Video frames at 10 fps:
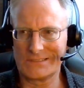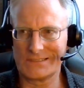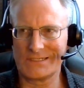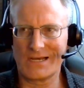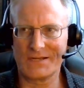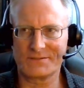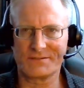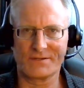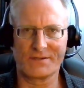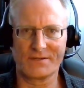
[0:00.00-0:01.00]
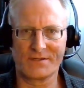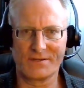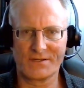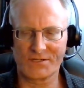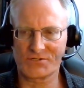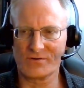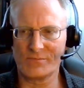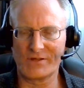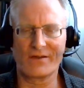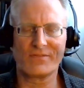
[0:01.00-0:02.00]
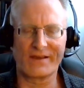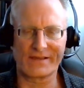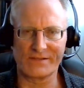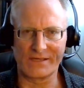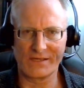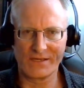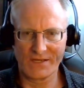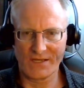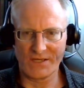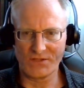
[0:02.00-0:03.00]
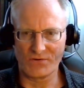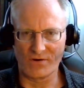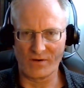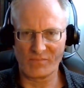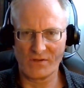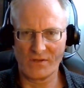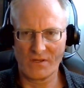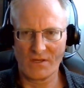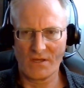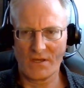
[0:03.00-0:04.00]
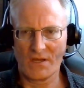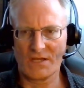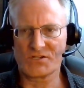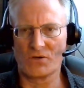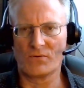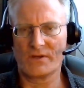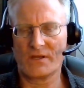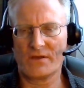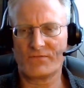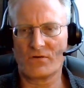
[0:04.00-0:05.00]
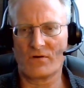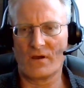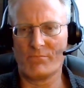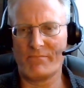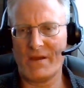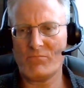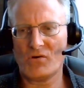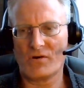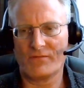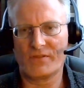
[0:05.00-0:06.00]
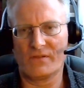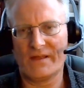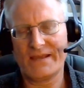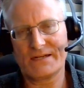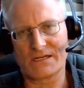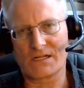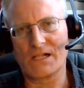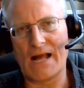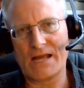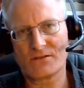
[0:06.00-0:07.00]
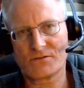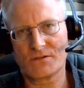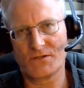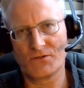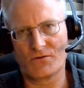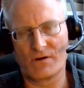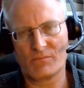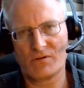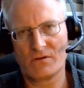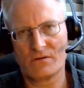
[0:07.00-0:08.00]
not extremely unlikely in Europe. And so if you're a member of the landed class in Europe,